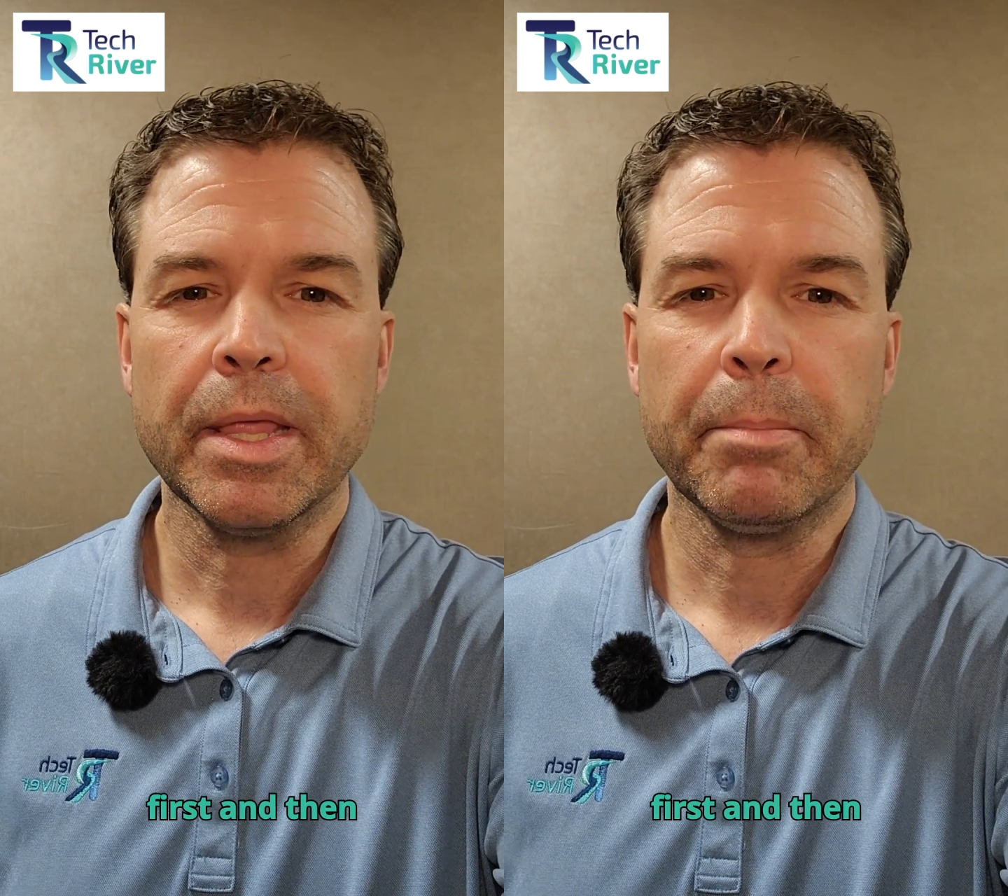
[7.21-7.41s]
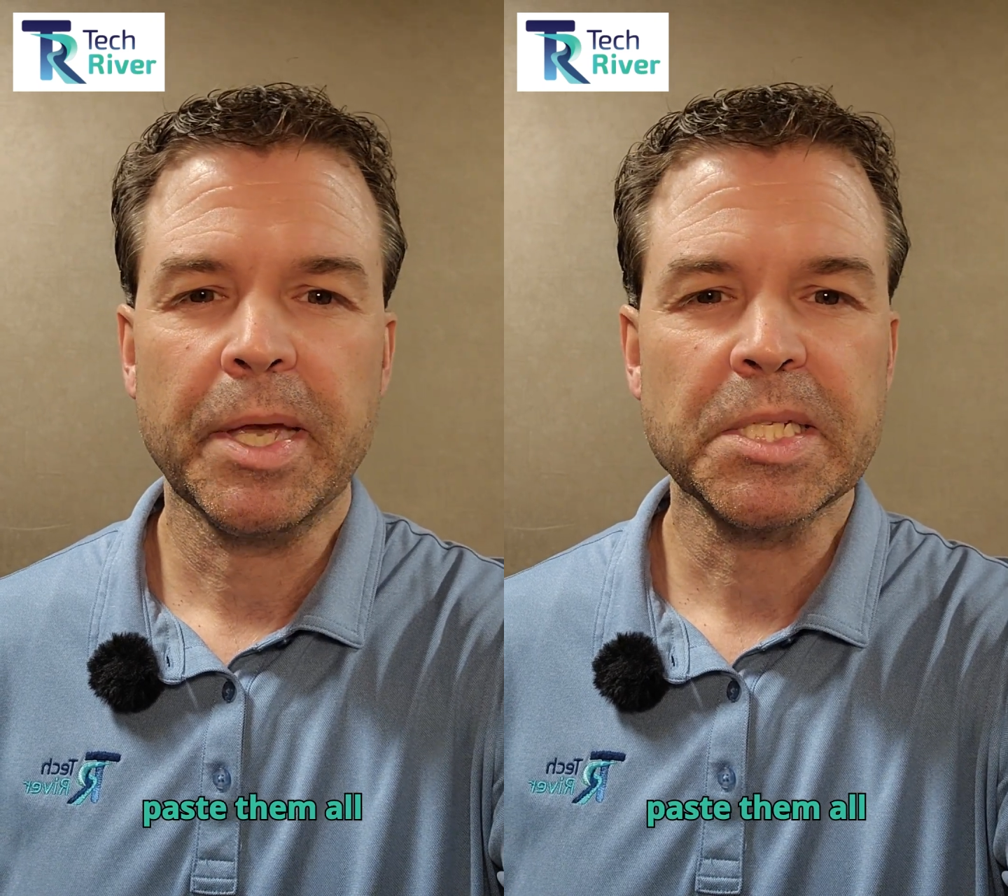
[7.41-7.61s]

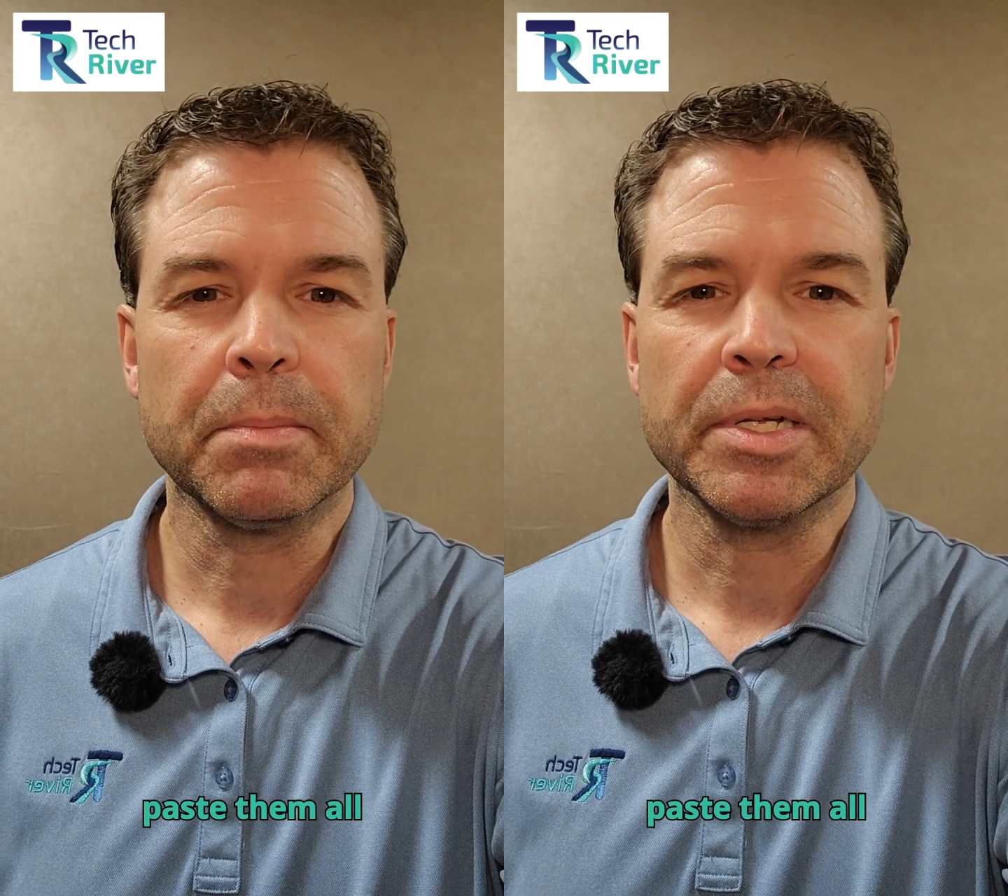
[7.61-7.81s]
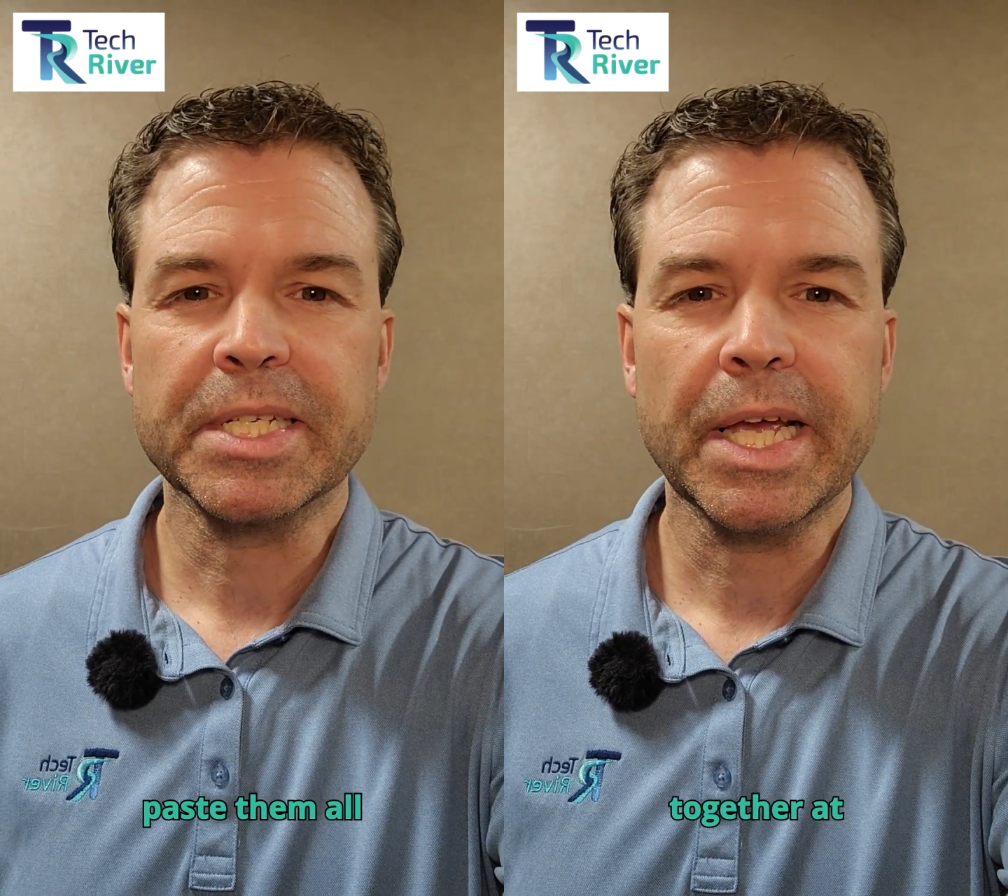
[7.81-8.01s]
and then paste
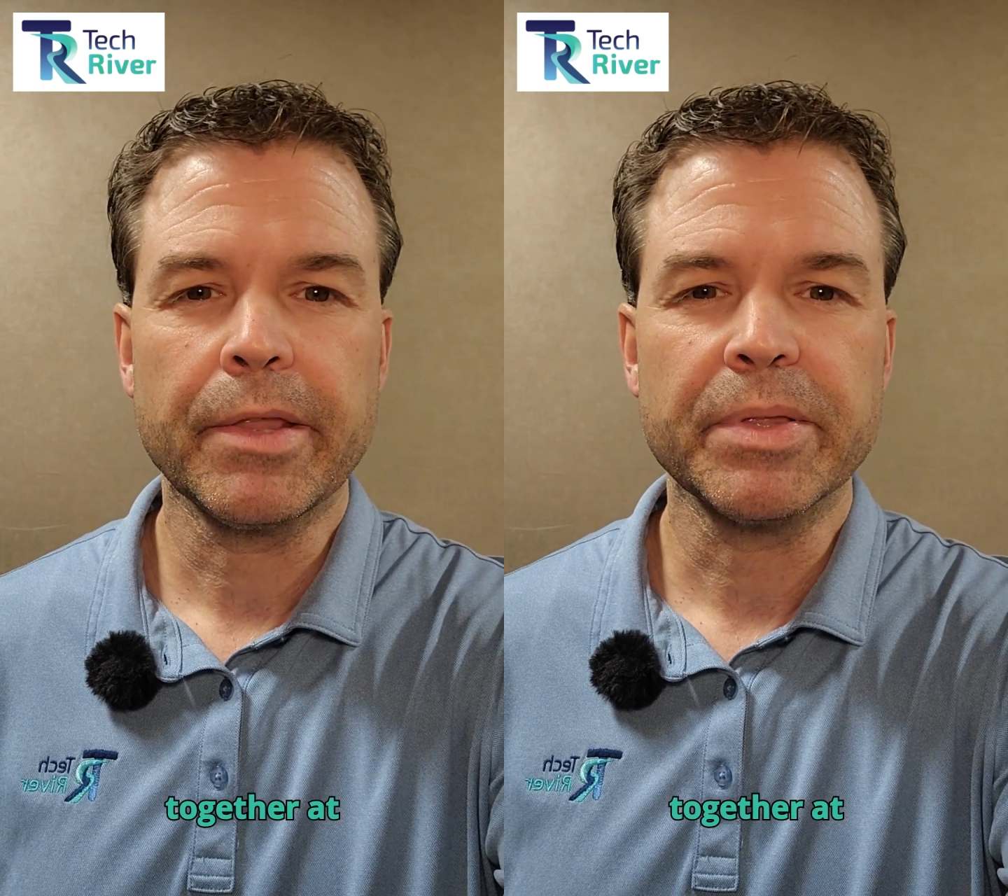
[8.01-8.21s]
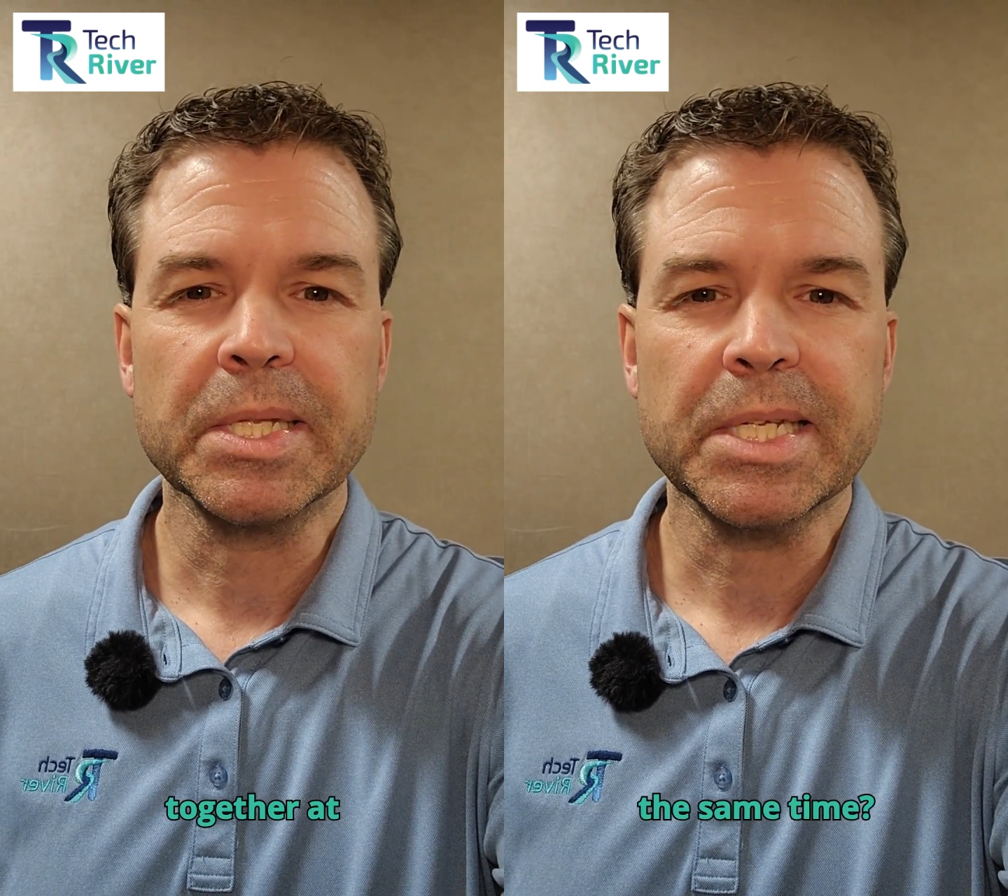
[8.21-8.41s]
them all
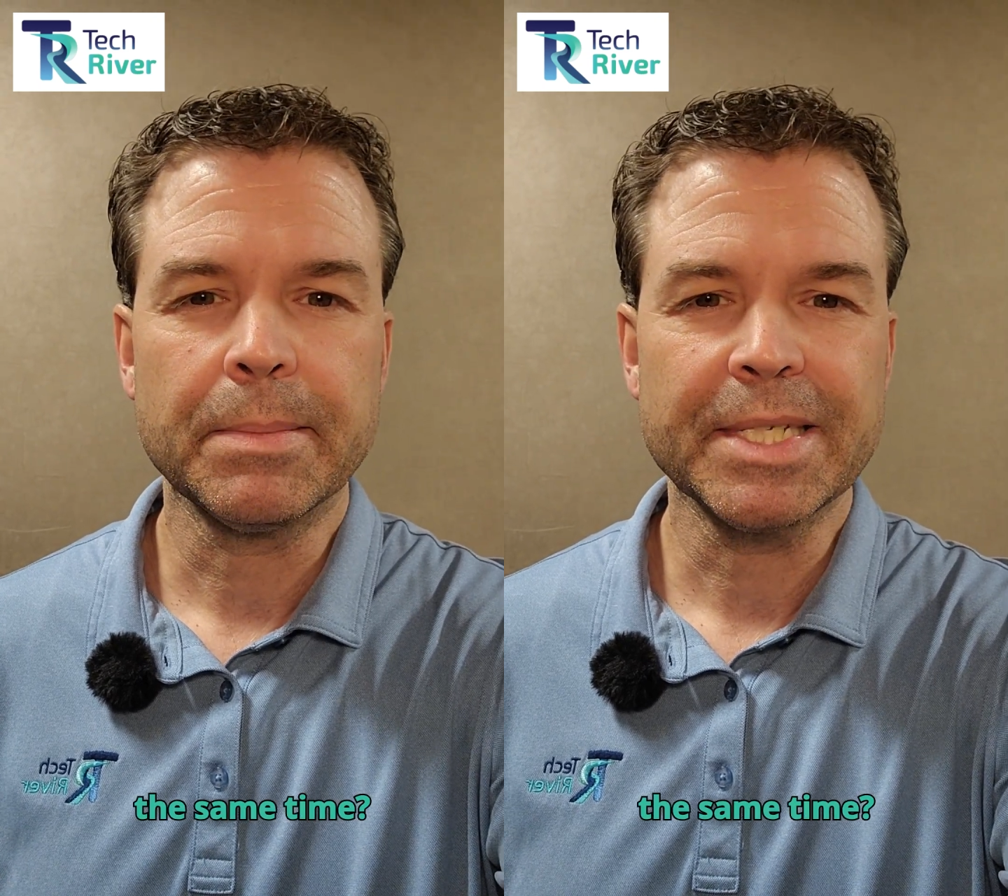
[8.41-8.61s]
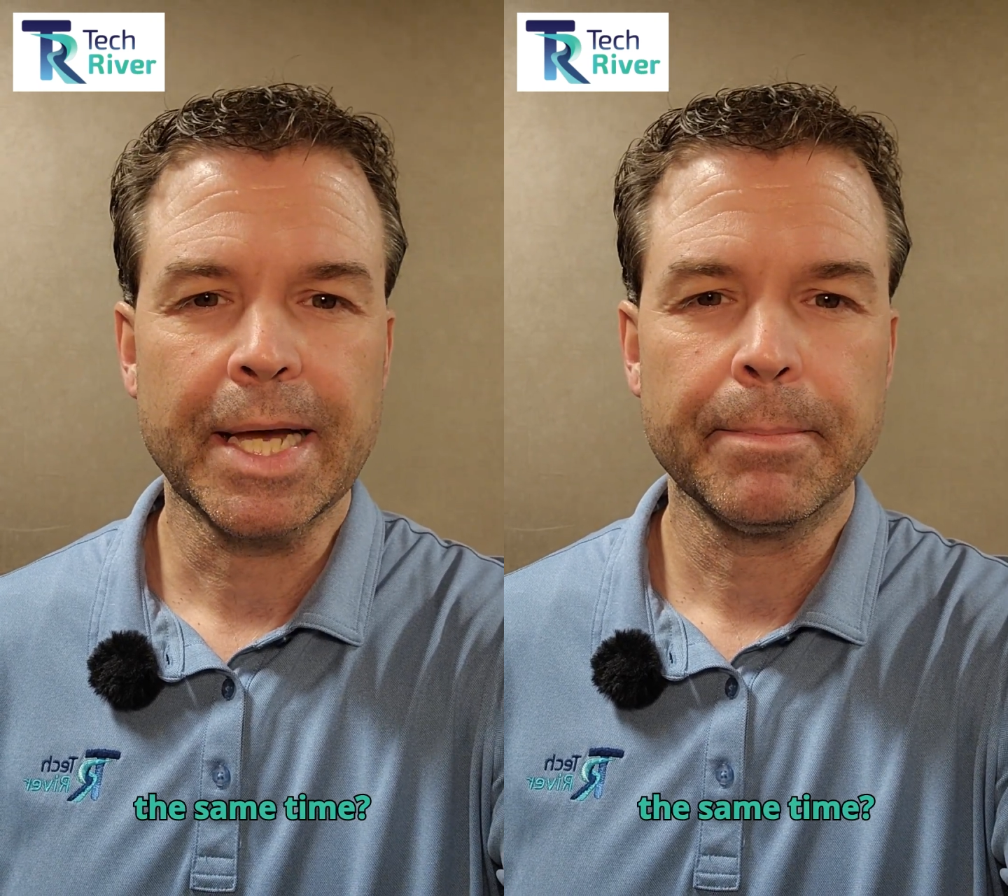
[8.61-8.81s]
together at the
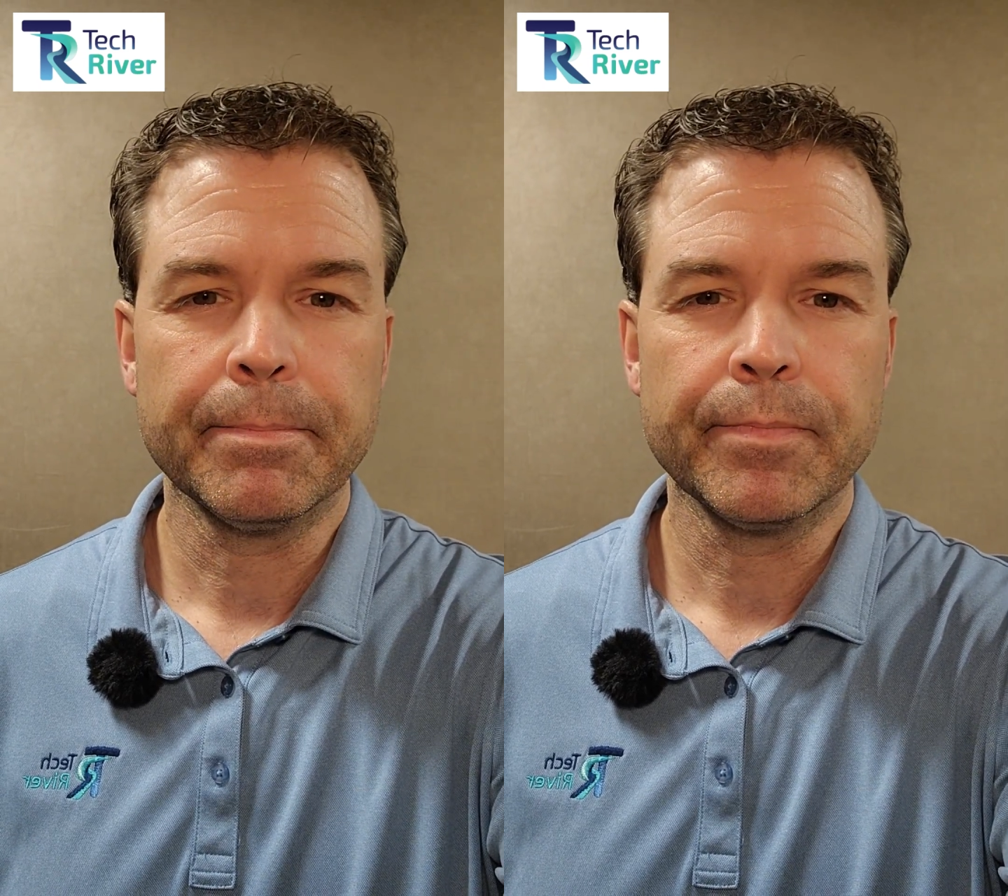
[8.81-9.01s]
same time?